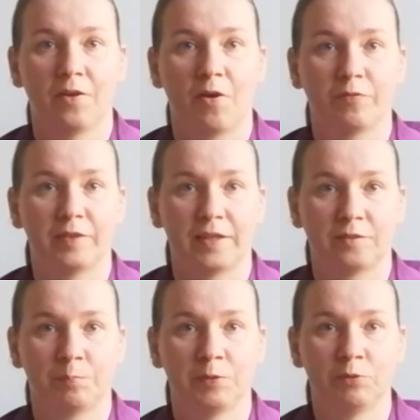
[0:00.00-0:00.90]
of the
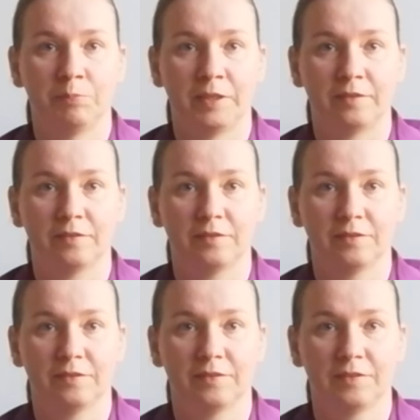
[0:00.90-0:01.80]
experiments,
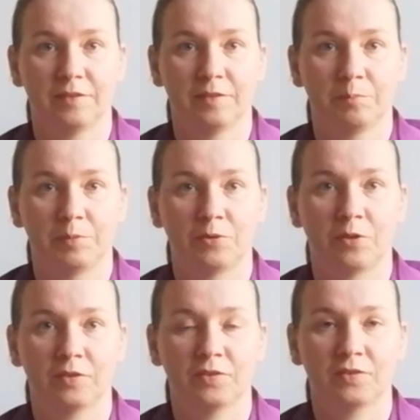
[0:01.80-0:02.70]

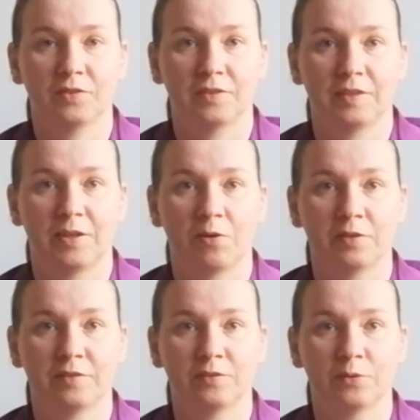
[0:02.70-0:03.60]
because they are
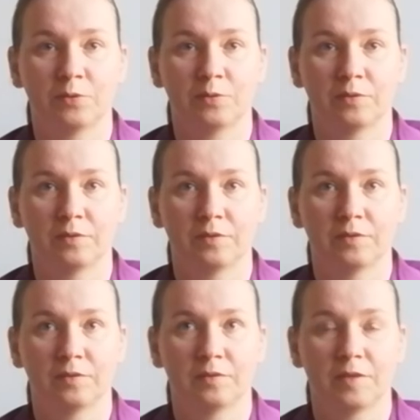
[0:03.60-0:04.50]
also
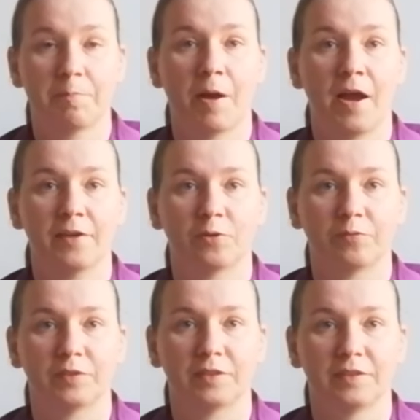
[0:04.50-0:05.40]
a part of
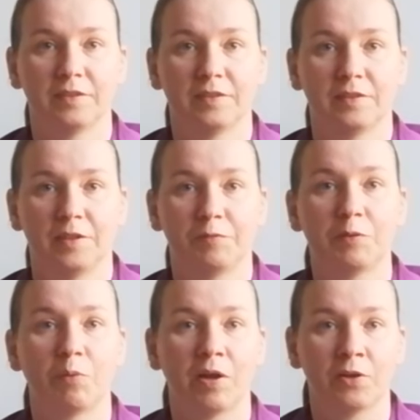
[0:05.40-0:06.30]
it, if they
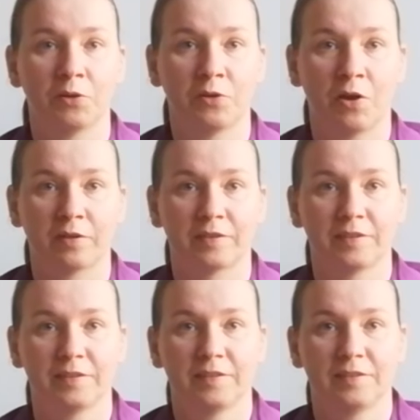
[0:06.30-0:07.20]
want or not,
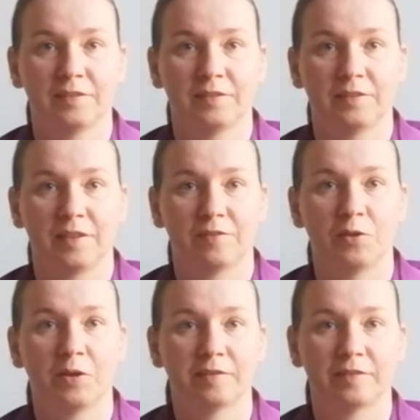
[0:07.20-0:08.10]
as
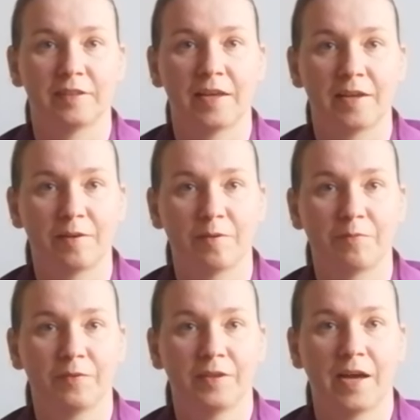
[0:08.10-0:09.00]
long as they have
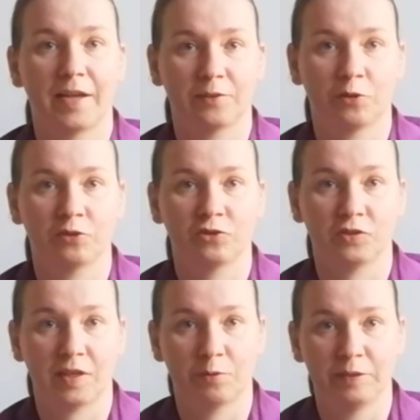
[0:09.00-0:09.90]
unconscious
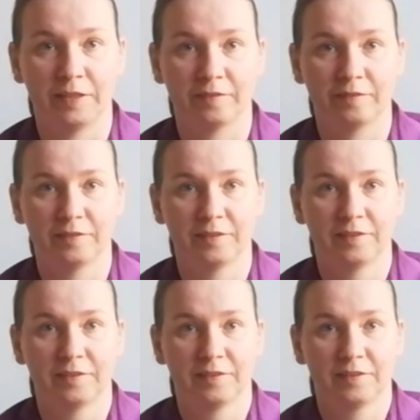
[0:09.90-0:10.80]
areas.
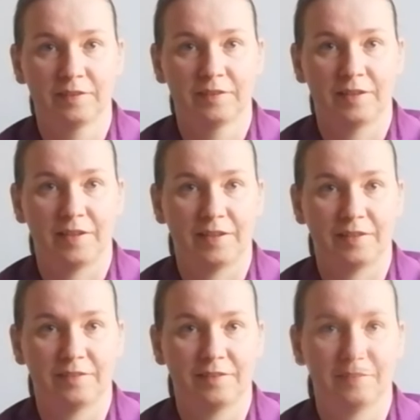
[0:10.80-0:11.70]

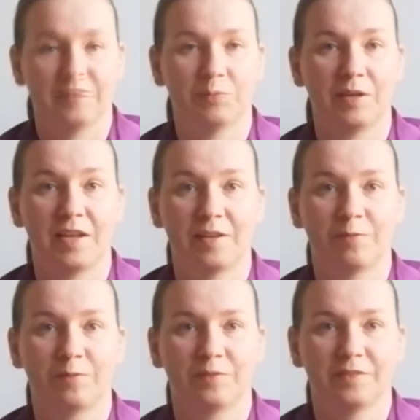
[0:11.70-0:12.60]
And they will have
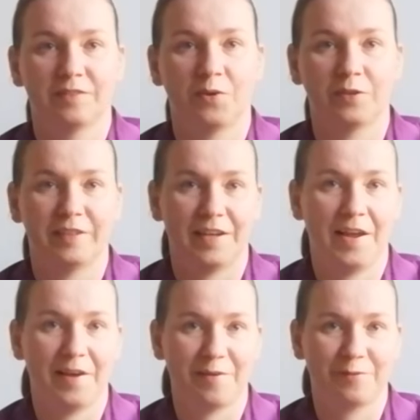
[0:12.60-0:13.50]
all their
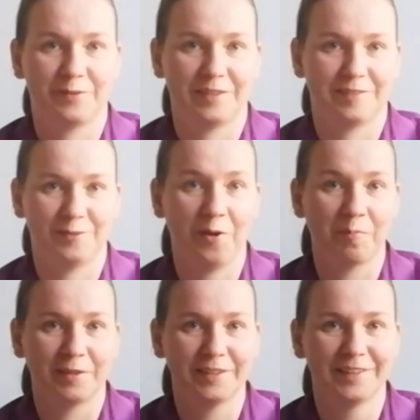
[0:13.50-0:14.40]
life, that's
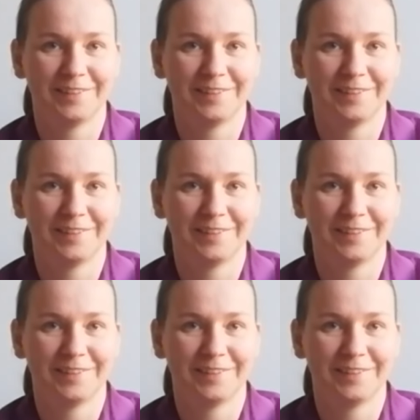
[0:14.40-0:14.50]
normal.